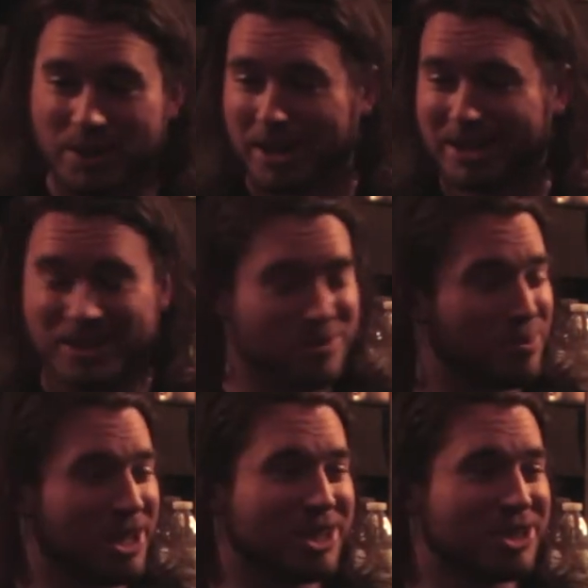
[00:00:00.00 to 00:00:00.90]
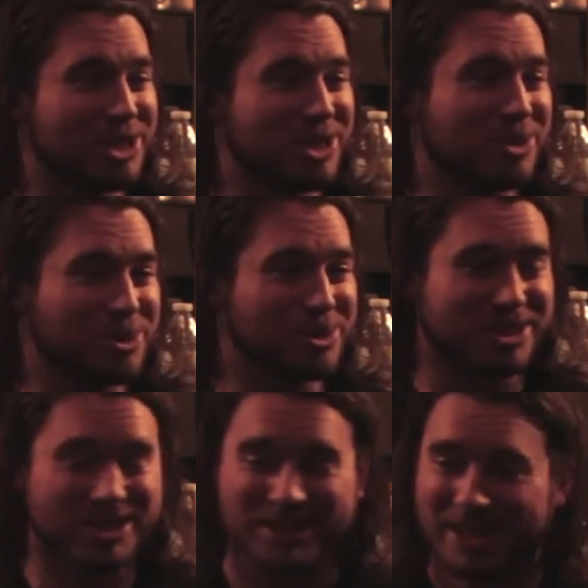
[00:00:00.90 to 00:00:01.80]
there are plenty of
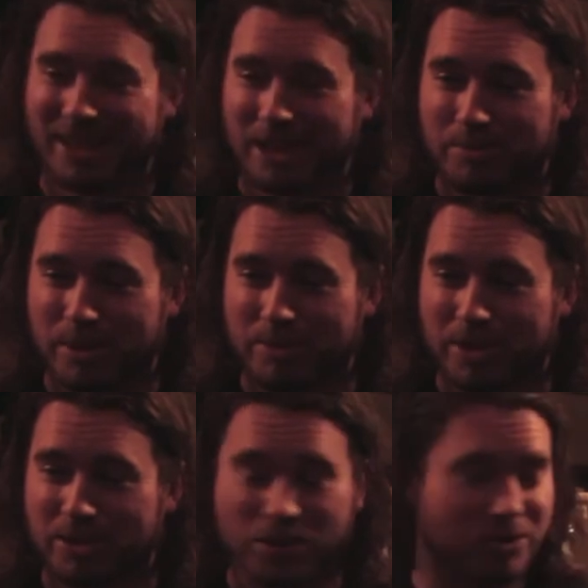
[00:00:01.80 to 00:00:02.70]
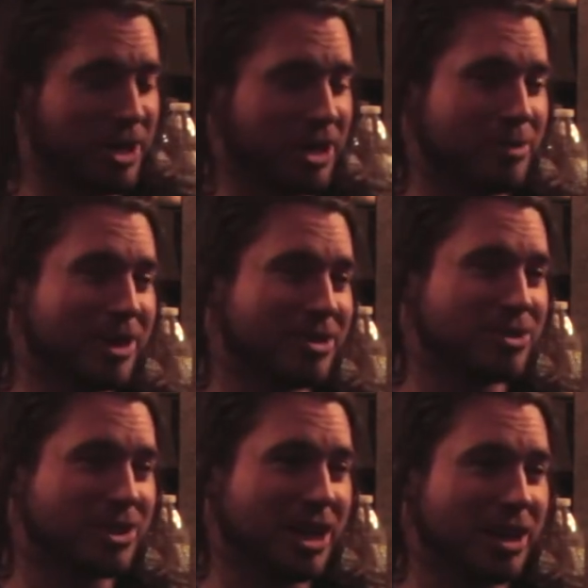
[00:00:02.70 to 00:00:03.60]
shitholes and people that don't care about their
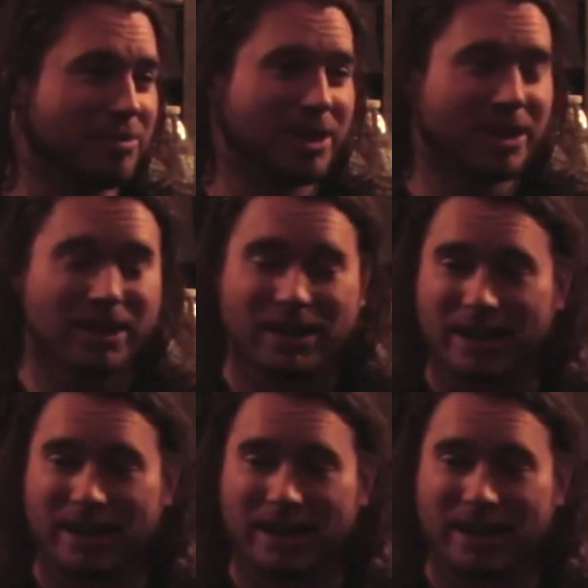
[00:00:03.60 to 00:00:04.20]
job, yeah.